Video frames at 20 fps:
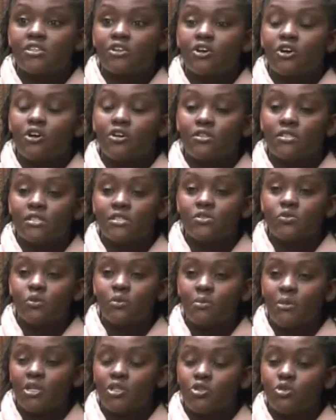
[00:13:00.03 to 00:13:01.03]
it causes
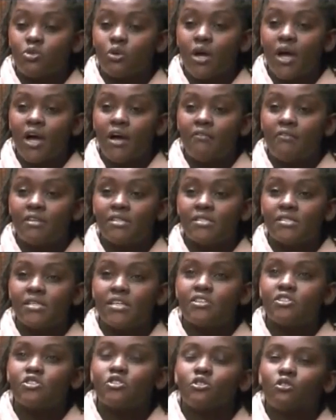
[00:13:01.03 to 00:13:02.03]
women to have a sense